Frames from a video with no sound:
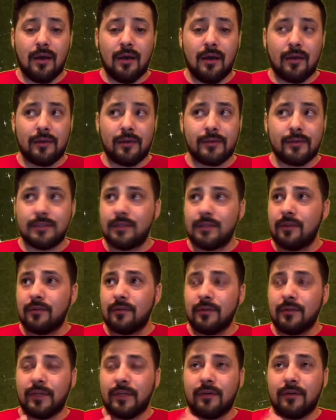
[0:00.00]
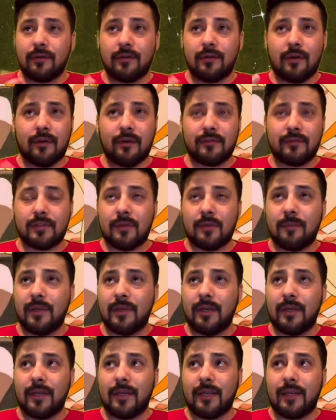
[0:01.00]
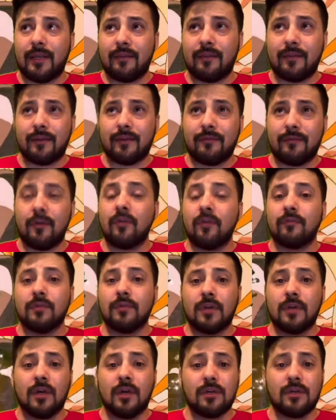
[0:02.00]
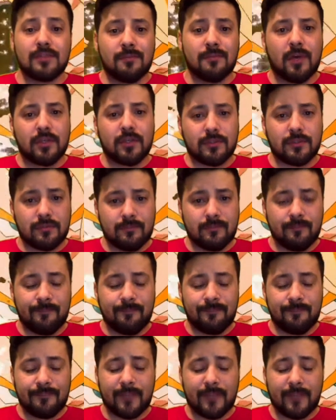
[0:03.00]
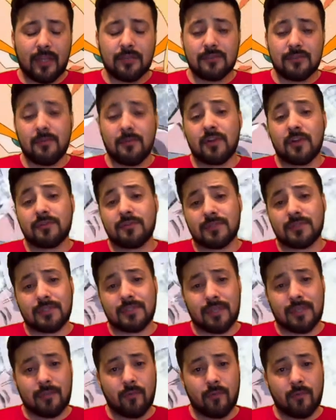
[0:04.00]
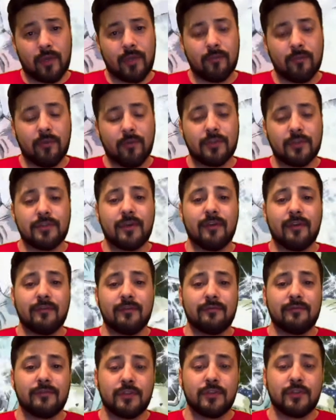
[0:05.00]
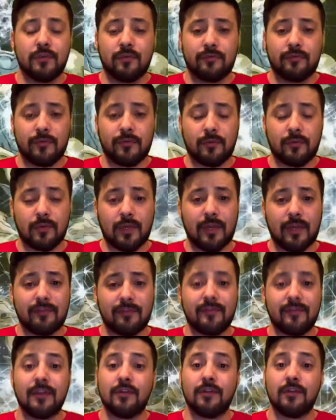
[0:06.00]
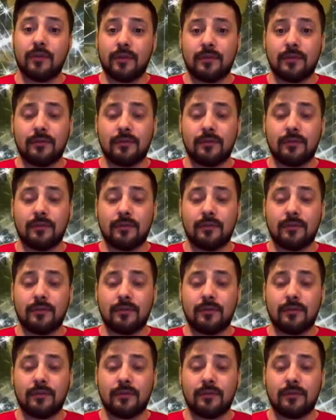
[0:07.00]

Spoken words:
There's another leader off the top of my head I can't think of. Zamasu. Zamasu is the same way. Once you have 2 or fewer life, then you can